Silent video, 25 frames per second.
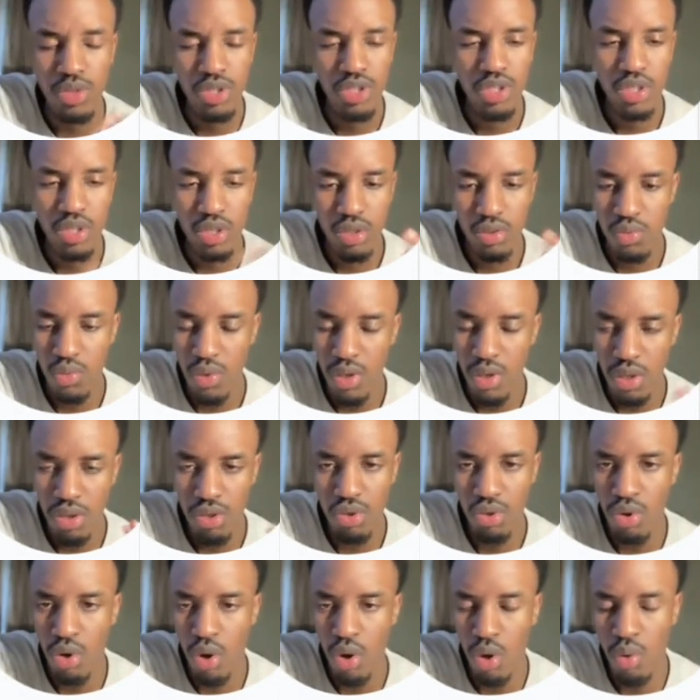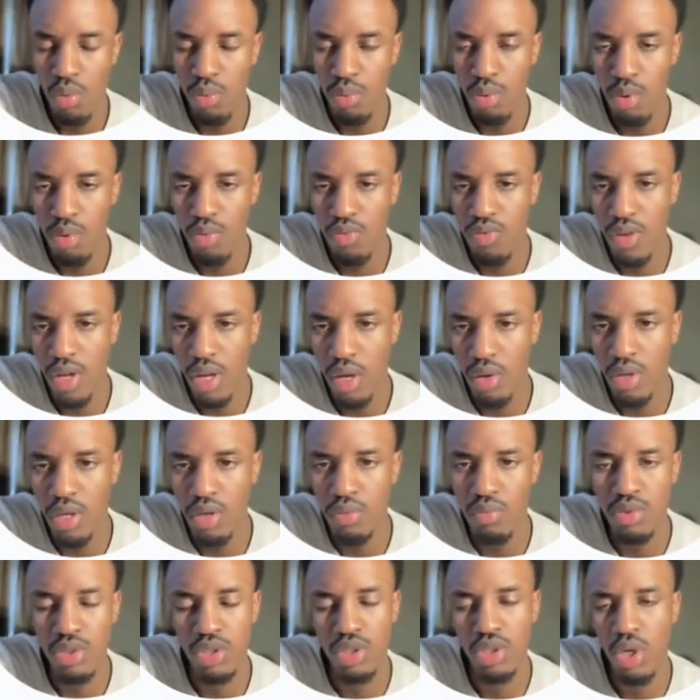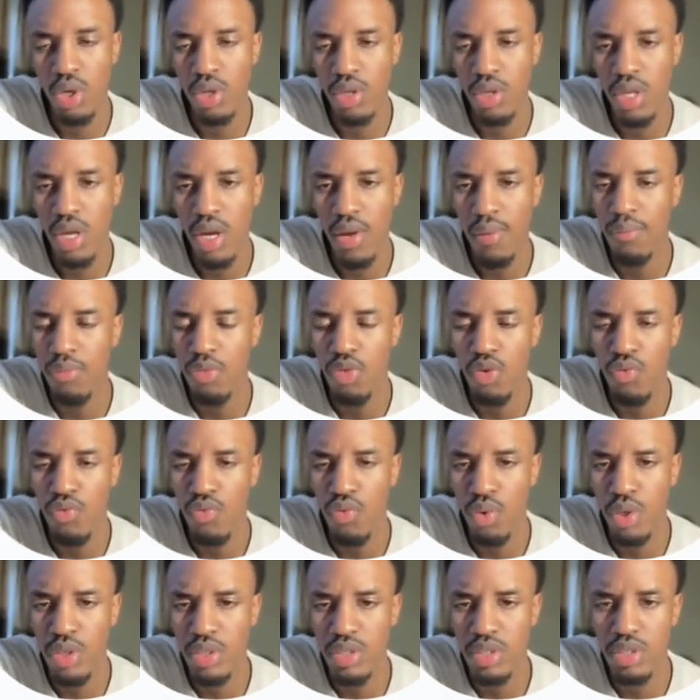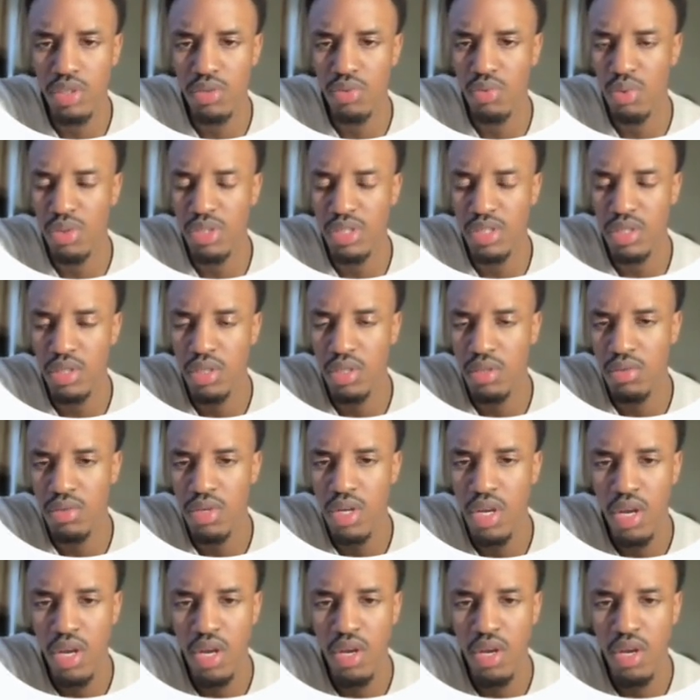just went through her profile and we saw that the voice wasn't,